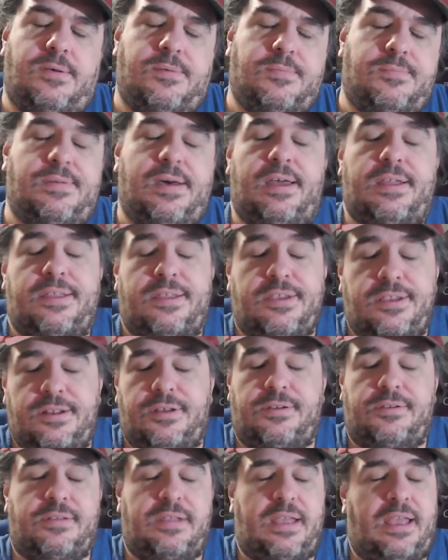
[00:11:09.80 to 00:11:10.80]
but
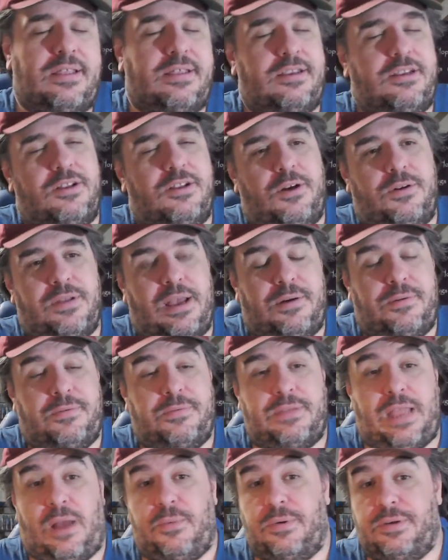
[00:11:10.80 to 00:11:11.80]

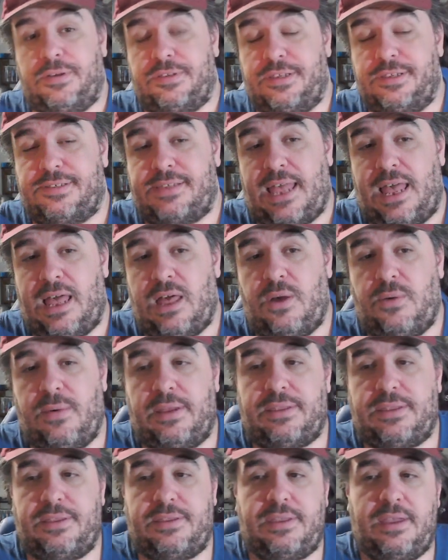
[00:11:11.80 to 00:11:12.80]
that was the style
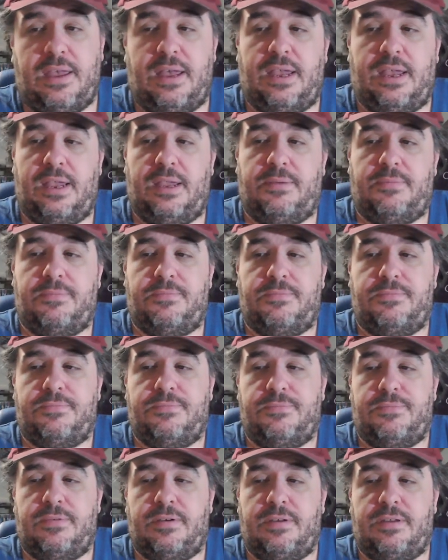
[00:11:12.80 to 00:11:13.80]
at the time.
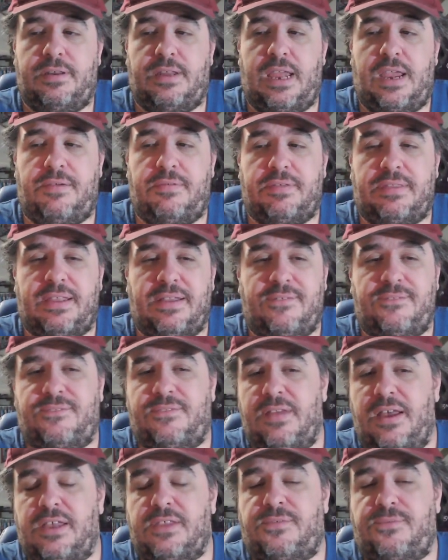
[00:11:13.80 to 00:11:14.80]
But everything
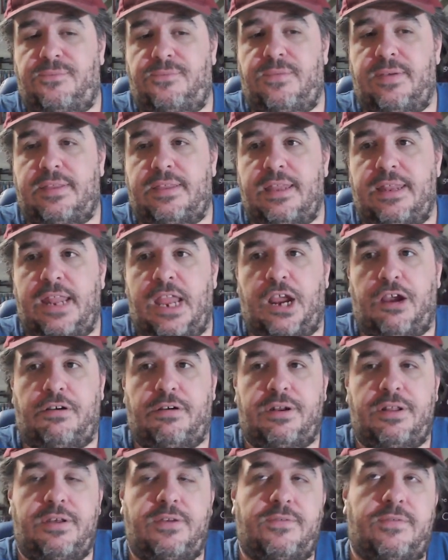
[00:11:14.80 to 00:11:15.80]
does fit the
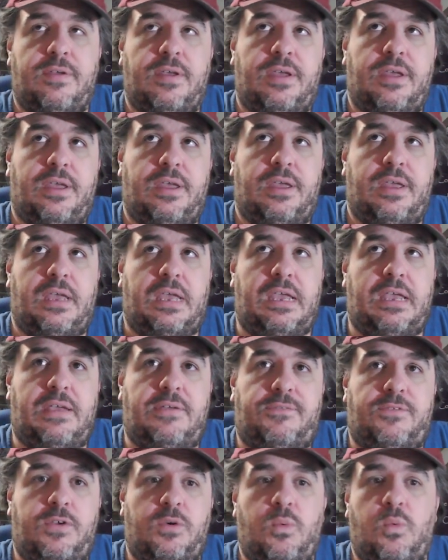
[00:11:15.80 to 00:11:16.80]
narrative.
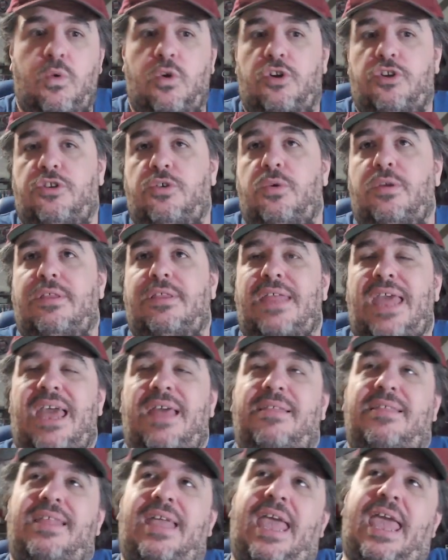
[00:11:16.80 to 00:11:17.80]
If you were to
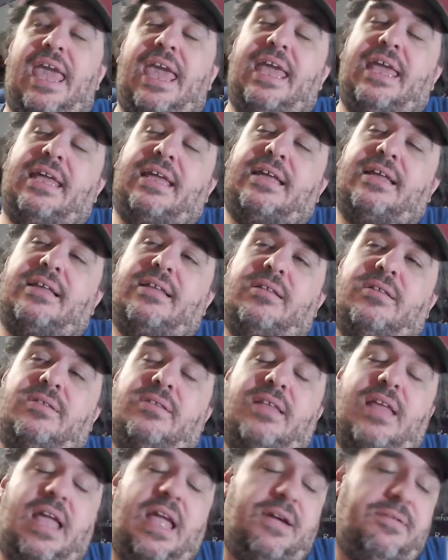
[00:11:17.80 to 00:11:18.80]
adapt, take
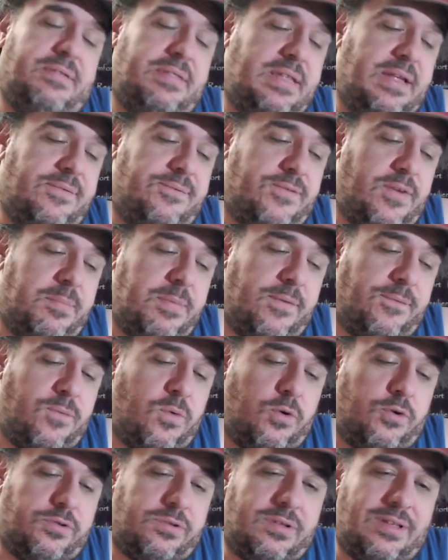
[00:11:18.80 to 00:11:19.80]
everything from the
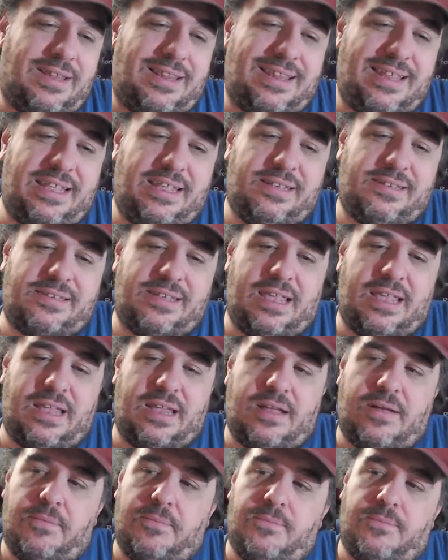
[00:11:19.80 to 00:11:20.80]
Force Unleashed
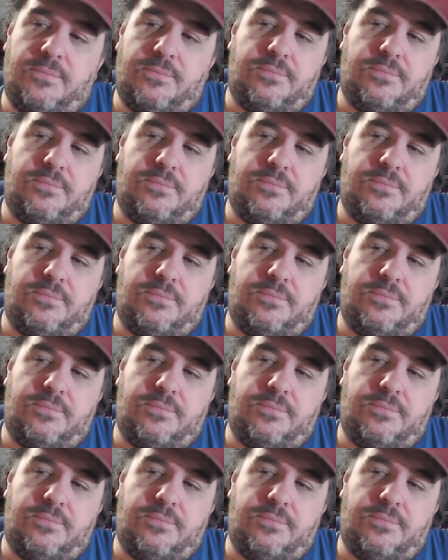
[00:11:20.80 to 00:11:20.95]
and